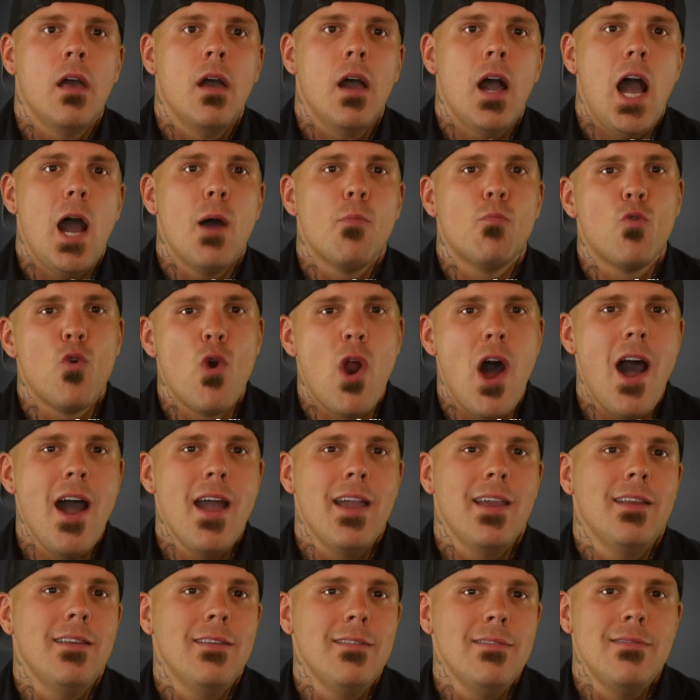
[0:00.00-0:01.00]
I'm
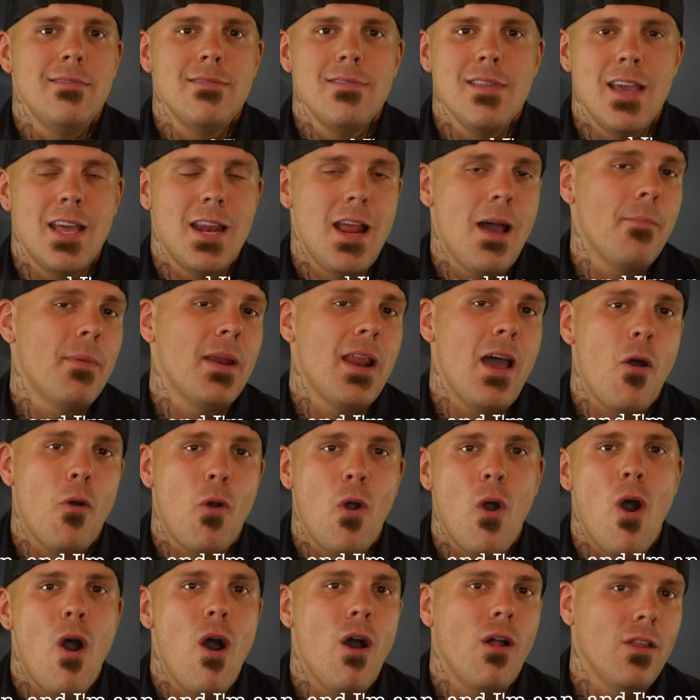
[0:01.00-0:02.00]
Ryan, and I'm an
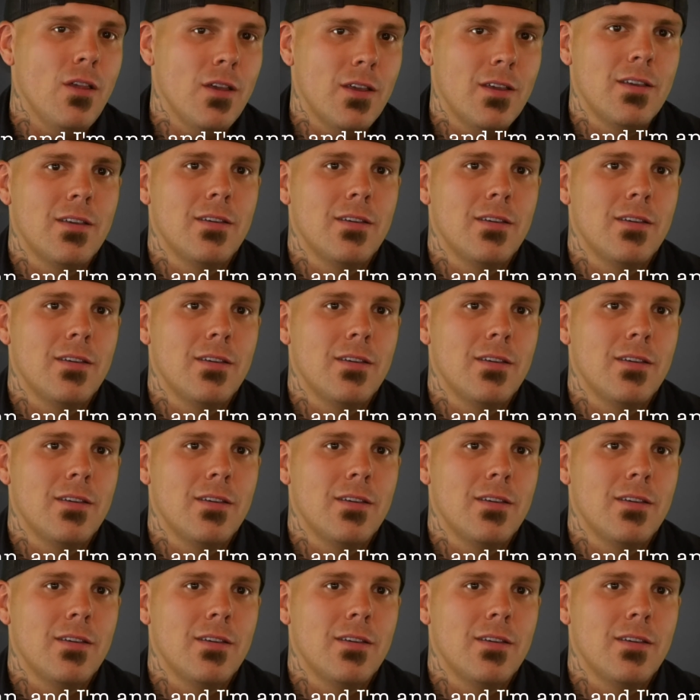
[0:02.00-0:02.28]
alcoholic.